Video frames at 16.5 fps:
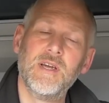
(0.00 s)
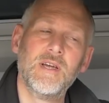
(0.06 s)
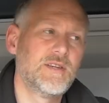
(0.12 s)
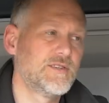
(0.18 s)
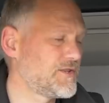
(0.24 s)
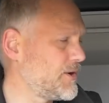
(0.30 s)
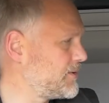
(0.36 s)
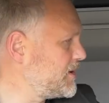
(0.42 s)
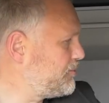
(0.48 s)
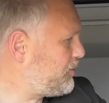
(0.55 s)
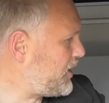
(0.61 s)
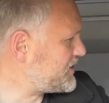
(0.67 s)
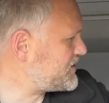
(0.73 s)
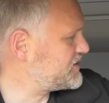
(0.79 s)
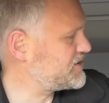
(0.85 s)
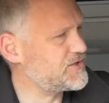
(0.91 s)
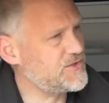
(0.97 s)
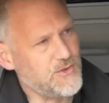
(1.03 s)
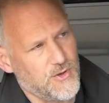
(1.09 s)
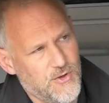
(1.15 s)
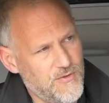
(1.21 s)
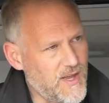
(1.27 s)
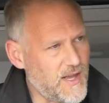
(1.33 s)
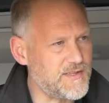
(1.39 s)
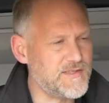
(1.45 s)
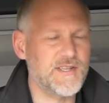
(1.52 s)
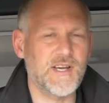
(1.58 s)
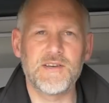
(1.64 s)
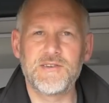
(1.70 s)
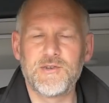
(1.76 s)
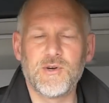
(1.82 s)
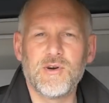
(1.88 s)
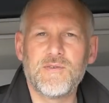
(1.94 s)
So your passenger door, that
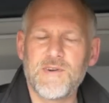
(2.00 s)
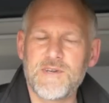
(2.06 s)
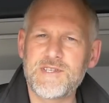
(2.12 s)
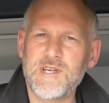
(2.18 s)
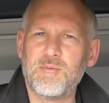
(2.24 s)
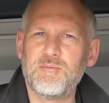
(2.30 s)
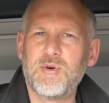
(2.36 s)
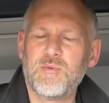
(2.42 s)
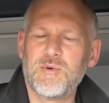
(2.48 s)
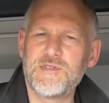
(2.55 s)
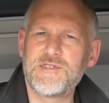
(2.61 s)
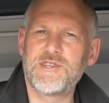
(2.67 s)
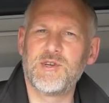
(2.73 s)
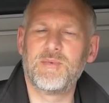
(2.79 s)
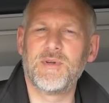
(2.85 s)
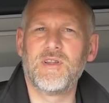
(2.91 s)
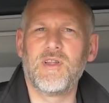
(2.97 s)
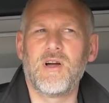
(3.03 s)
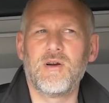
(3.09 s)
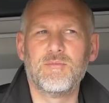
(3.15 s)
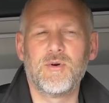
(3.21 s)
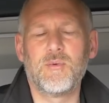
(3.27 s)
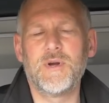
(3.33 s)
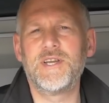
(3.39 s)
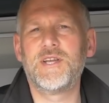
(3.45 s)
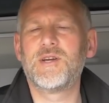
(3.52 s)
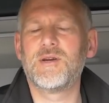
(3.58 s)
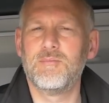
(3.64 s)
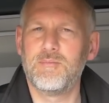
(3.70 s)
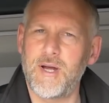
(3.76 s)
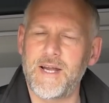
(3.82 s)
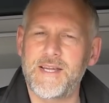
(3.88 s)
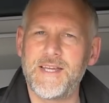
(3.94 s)
side door, for example, will still be locked. But when you
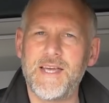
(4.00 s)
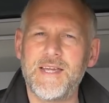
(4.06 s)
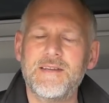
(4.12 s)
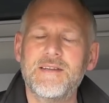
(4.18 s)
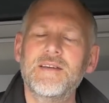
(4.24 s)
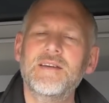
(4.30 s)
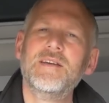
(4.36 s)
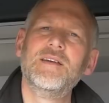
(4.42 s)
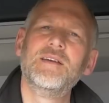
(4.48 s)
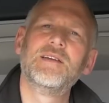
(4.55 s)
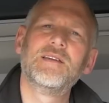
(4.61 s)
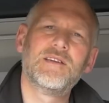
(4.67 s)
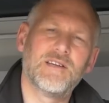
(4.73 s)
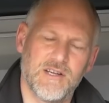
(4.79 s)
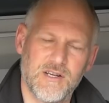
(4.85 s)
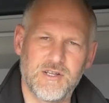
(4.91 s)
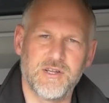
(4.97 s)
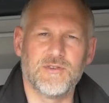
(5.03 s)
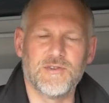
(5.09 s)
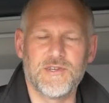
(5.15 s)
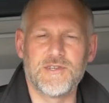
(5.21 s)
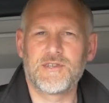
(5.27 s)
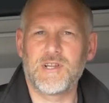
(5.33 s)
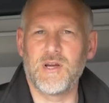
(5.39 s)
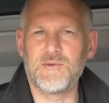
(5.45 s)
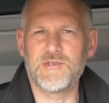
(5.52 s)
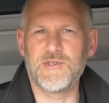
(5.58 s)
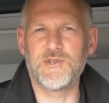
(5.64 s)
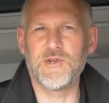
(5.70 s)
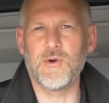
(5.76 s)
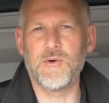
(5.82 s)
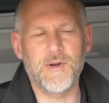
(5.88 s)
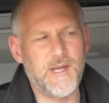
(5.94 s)
come back in, you can close the
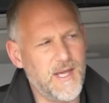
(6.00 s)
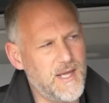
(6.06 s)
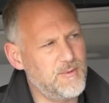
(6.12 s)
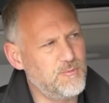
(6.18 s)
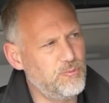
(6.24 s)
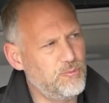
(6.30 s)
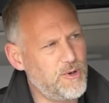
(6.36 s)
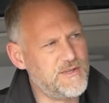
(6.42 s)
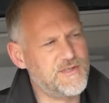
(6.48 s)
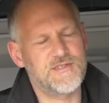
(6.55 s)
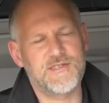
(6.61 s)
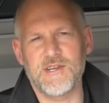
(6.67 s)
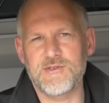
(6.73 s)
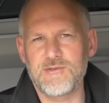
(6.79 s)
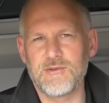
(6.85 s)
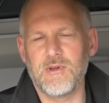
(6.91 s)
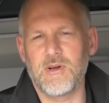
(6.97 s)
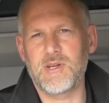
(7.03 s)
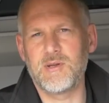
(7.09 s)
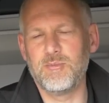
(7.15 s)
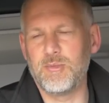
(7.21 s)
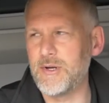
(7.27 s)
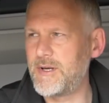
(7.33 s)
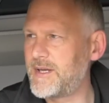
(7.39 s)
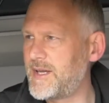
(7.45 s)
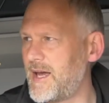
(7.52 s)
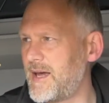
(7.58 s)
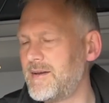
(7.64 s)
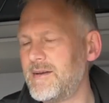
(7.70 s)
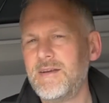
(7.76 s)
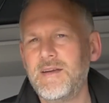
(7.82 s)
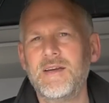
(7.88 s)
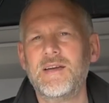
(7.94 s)
door again, press the central locking button
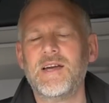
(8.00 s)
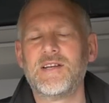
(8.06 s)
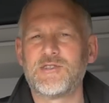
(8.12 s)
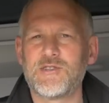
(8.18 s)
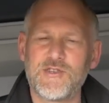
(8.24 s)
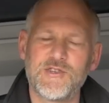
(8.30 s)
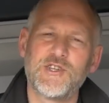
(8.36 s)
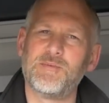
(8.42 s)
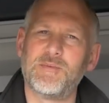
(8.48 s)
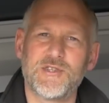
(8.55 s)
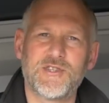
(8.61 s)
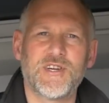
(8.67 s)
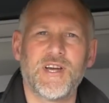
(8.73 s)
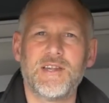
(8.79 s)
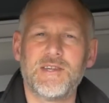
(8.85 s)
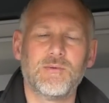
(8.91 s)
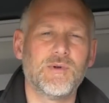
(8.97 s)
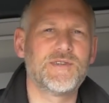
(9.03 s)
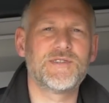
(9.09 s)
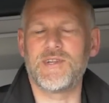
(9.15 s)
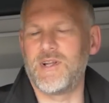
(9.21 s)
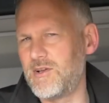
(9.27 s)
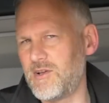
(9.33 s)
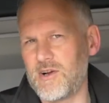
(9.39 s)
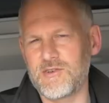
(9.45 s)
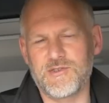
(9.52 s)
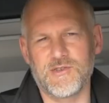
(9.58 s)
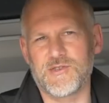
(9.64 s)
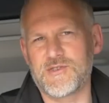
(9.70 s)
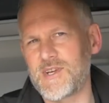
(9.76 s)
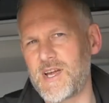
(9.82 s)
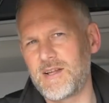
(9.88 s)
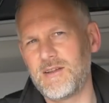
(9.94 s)
again, and just to double check, the ones that are locked will
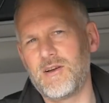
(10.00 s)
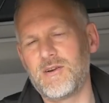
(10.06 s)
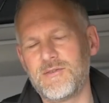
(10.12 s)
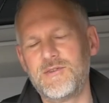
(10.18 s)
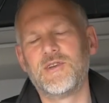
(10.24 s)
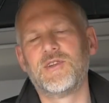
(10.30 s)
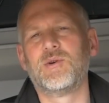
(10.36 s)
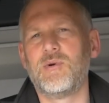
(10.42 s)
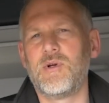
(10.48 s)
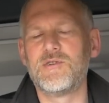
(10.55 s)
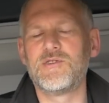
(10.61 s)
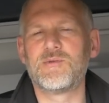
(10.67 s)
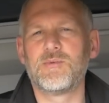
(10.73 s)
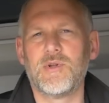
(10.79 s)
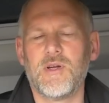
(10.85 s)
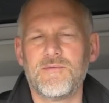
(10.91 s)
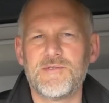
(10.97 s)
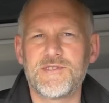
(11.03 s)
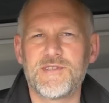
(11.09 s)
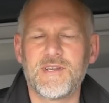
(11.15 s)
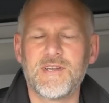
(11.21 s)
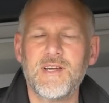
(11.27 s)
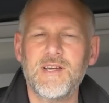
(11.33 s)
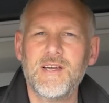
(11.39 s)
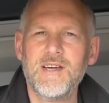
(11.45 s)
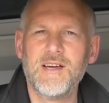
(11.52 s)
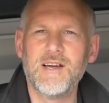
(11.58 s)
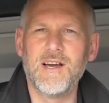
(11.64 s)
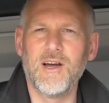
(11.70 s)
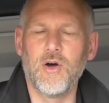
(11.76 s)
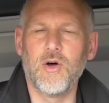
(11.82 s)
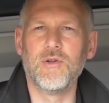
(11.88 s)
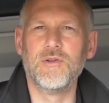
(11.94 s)
stay locked, the other ones will obviously
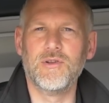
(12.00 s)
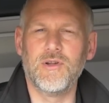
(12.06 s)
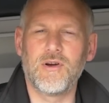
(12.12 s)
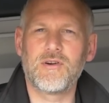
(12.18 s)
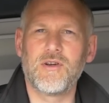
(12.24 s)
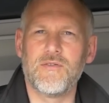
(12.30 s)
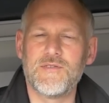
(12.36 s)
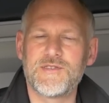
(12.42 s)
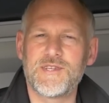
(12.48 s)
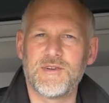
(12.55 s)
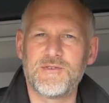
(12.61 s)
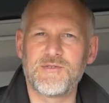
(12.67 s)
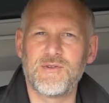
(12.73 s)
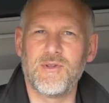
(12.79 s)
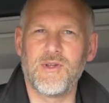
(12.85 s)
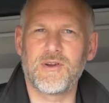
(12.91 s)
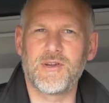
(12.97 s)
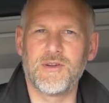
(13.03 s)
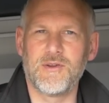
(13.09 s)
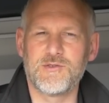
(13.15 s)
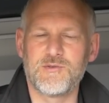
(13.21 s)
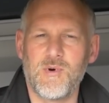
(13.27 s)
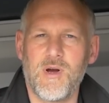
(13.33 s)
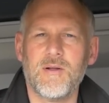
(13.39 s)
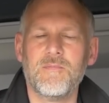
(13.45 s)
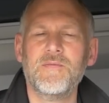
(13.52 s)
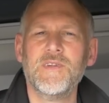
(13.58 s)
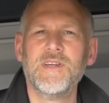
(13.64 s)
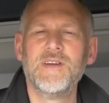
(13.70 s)
unlock on the central locking as well.